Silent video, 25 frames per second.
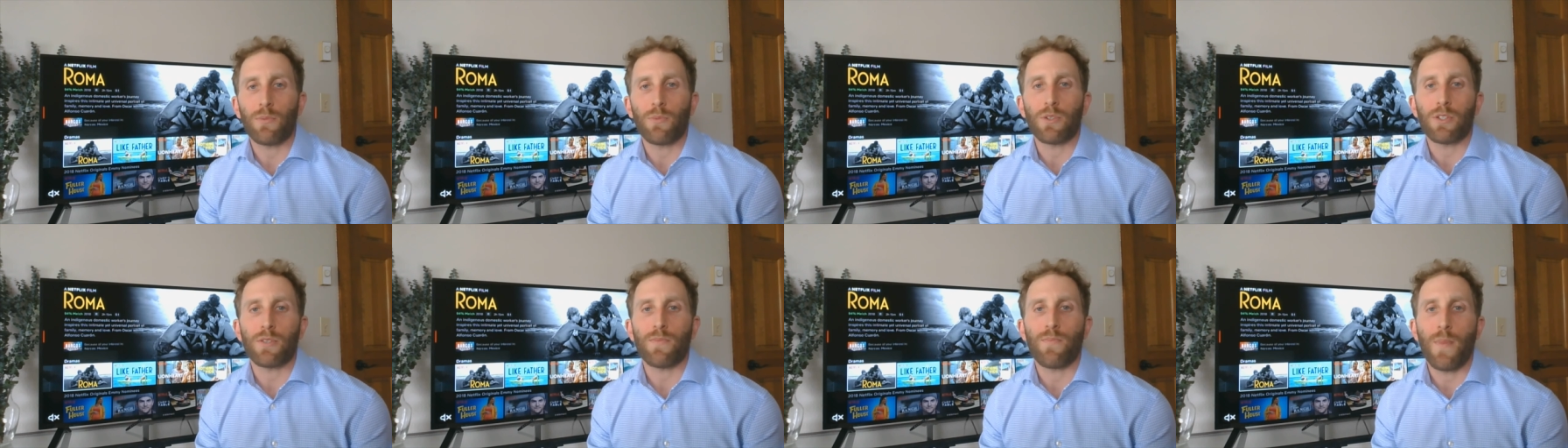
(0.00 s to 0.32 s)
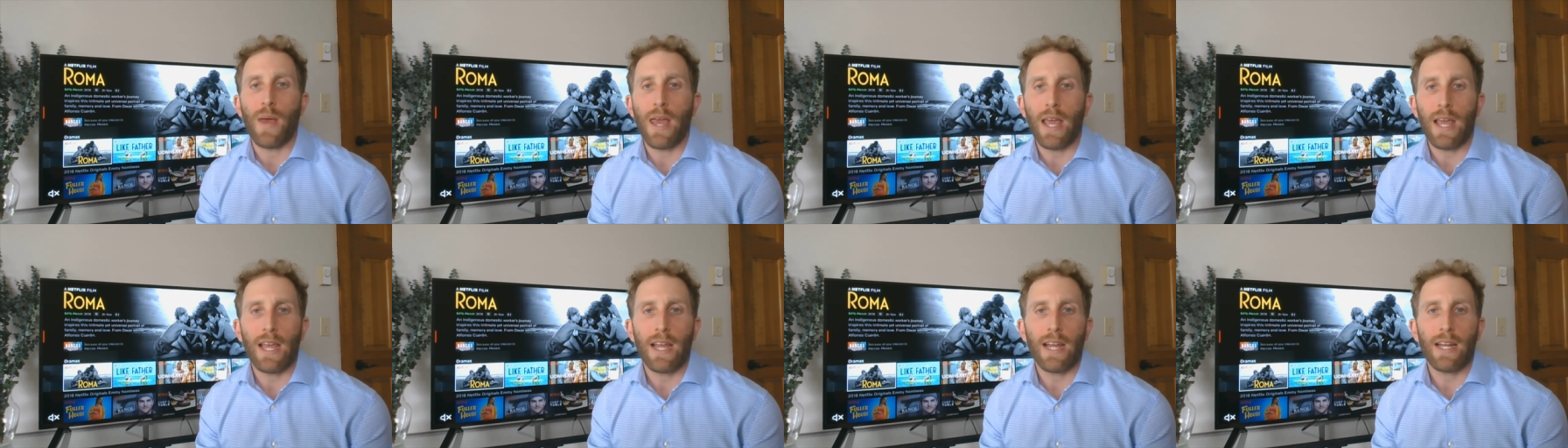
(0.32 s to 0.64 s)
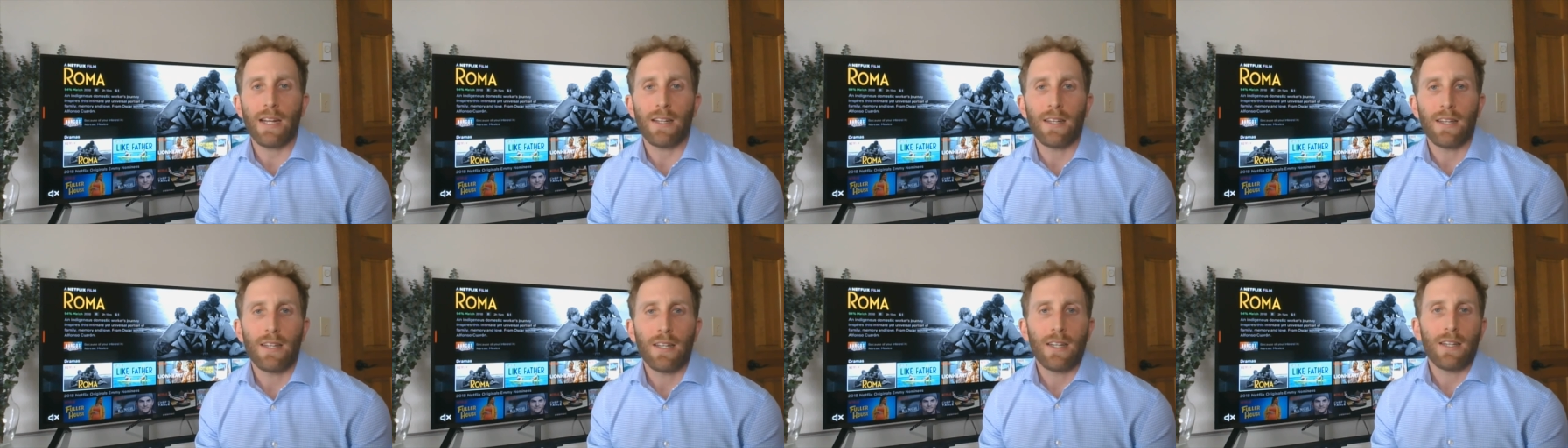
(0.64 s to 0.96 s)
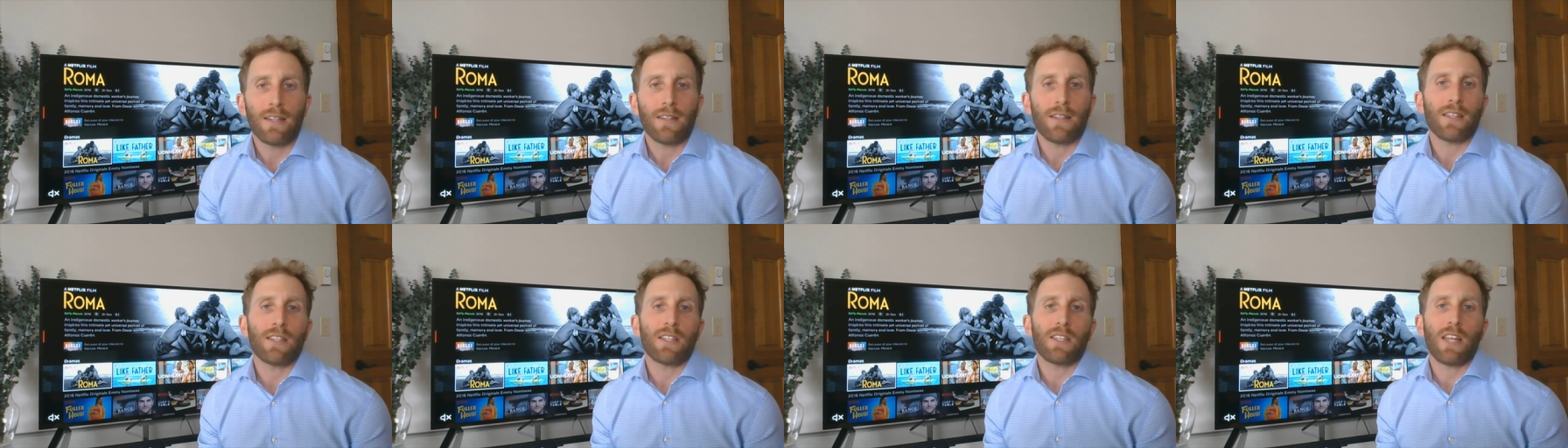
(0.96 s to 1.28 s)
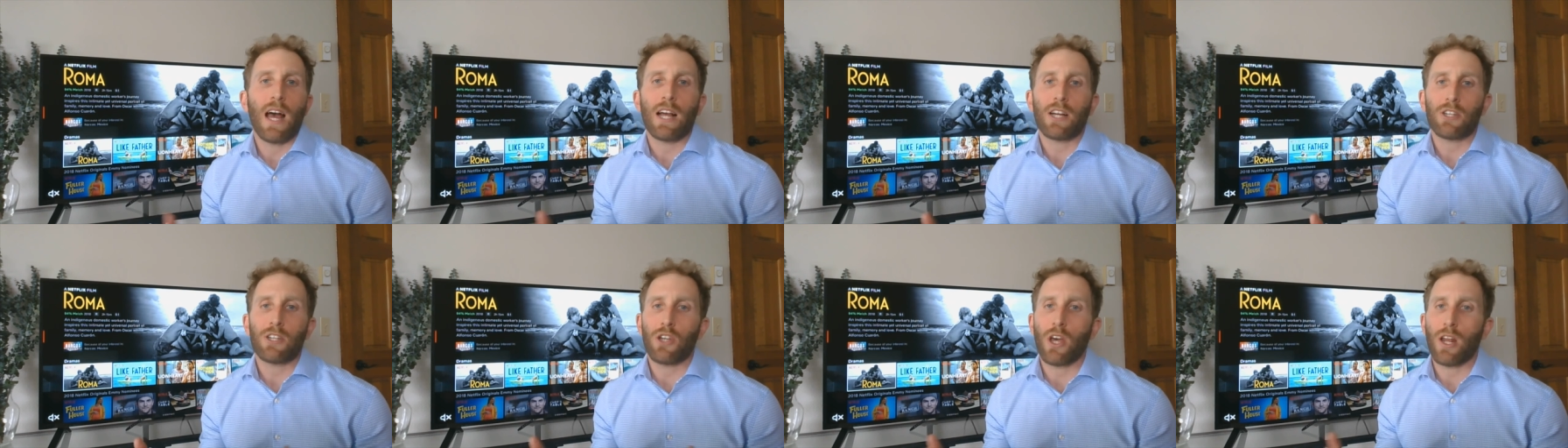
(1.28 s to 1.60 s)
was made, the
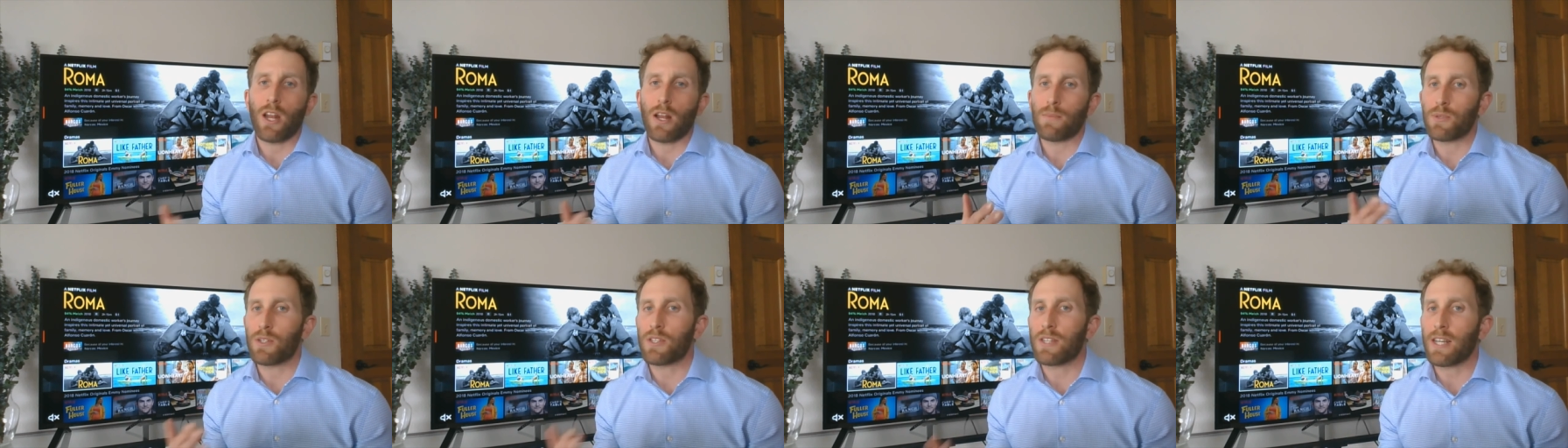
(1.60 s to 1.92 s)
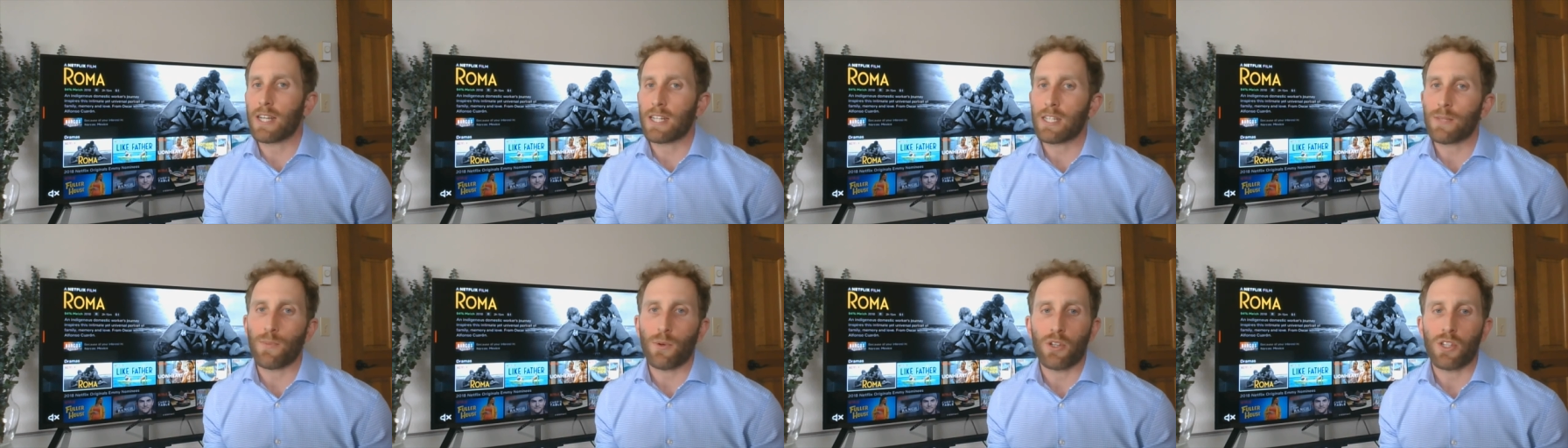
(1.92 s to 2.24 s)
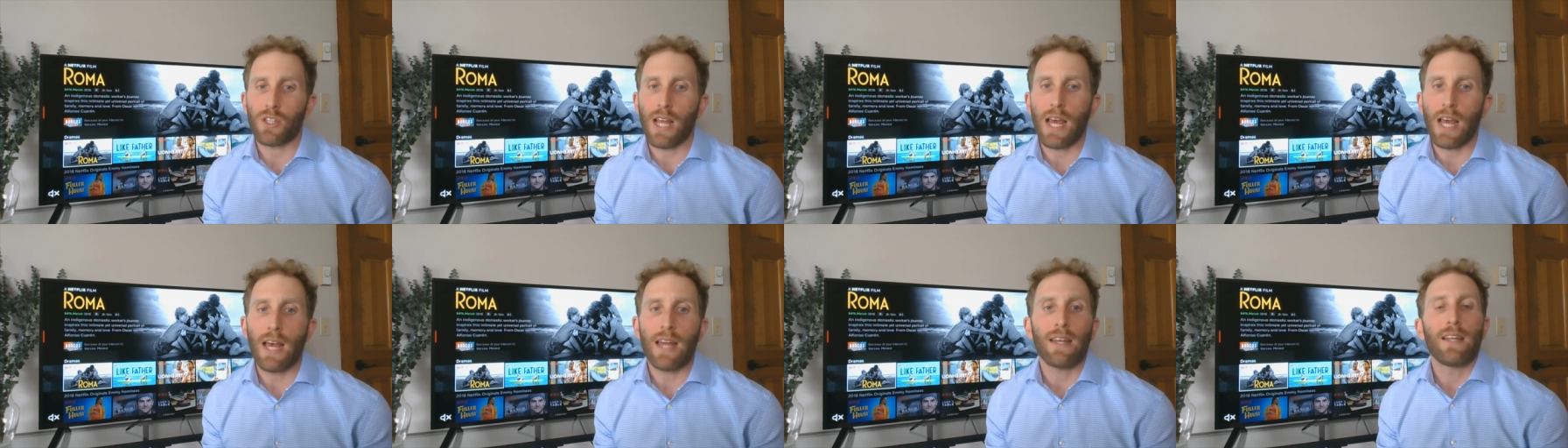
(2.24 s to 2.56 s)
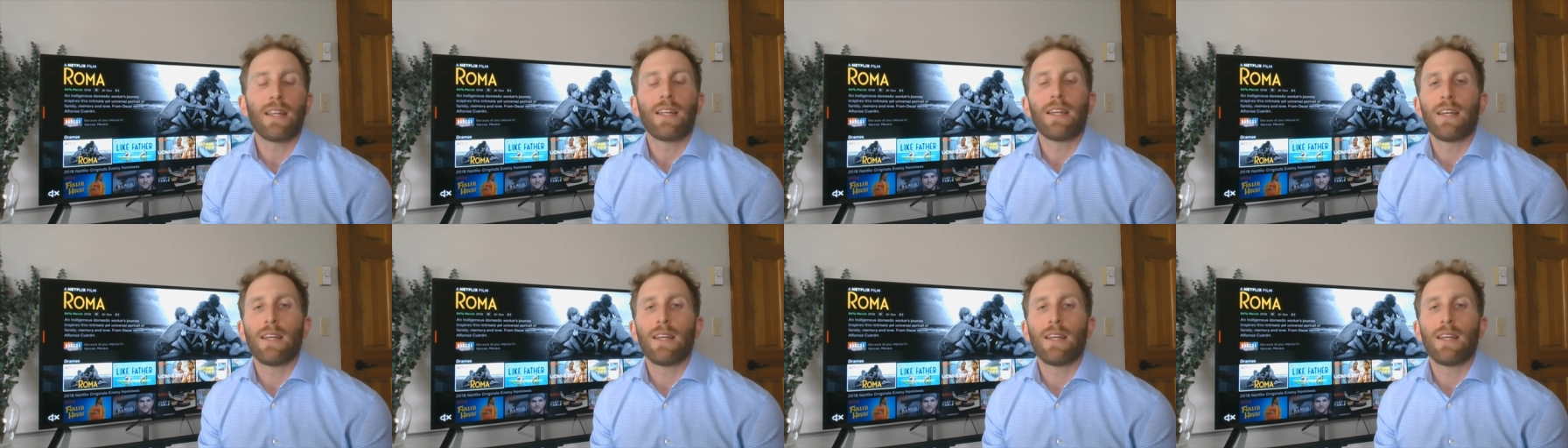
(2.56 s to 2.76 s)
stock shot up 6%.